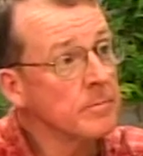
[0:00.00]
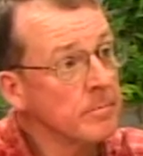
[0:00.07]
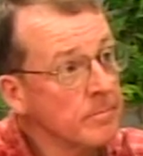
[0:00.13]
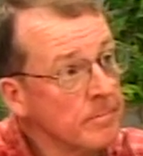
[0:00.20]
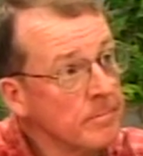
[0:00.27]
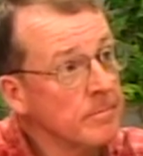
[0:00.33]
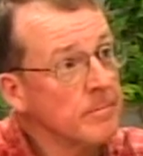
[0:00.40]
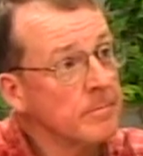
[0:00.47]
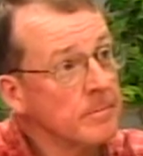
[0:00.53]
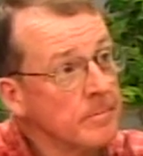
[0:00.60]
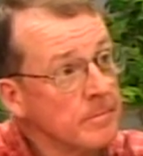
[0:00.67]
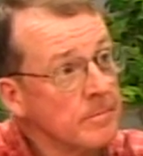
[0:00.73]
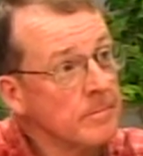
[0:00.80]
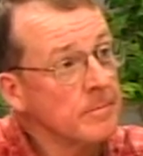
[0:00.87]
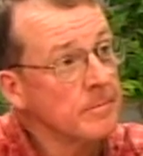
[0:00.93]

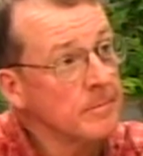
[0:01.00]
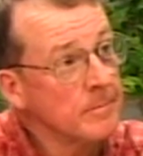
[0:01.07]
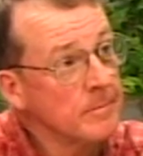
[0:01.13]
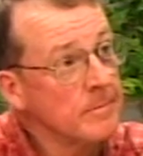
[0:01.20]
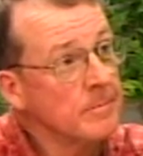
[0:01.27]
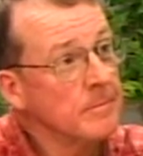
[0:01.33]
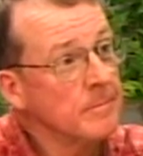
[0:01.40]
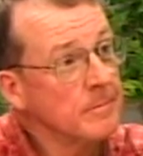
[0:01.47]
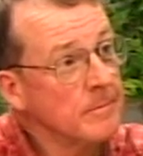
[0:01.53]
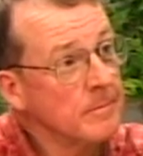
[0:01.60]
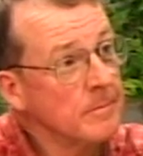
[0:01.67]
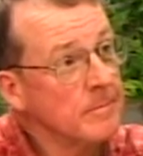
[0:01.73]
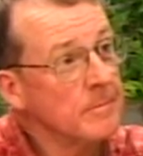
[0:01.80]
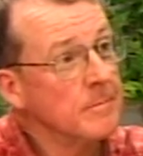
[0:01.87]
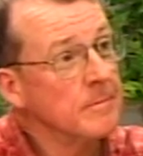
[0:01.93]
Interestingly enough, some of
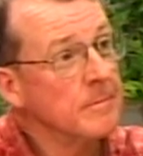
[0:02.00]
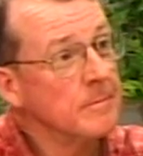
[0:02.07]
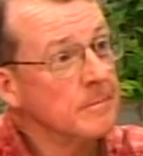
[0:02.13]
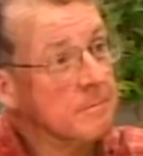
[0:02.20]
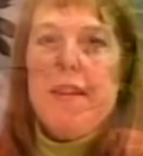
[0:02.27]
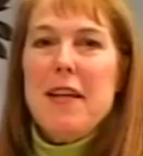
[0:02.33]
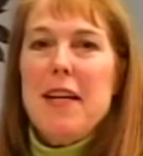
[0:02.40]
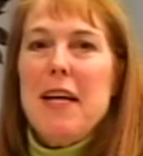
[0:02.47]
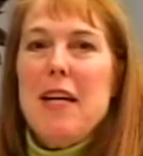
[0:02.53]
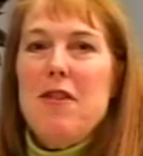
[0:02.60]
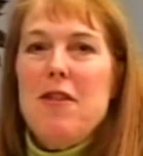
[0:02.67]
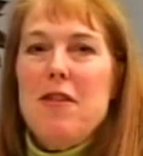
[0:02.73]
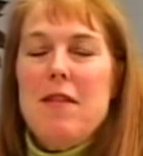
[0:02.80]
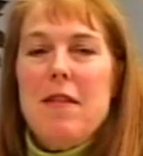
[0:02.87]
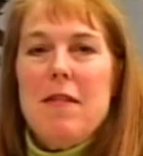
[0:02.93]
those same funding
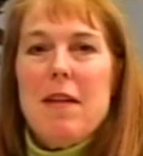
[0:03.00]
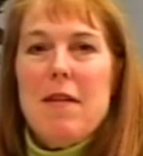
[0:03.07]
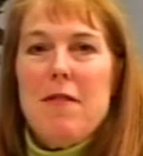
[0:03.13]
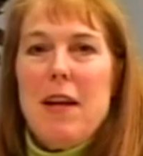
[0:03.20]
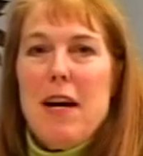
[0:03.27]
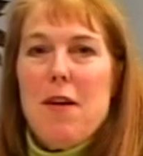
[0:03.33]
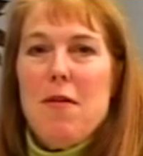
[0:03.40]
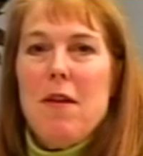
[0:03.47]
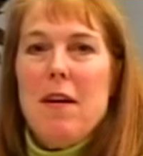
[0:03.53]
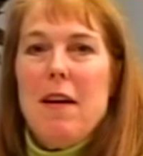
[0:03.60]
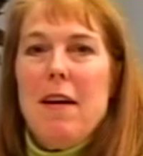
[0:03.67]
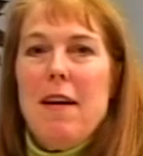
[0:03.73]
agencies have now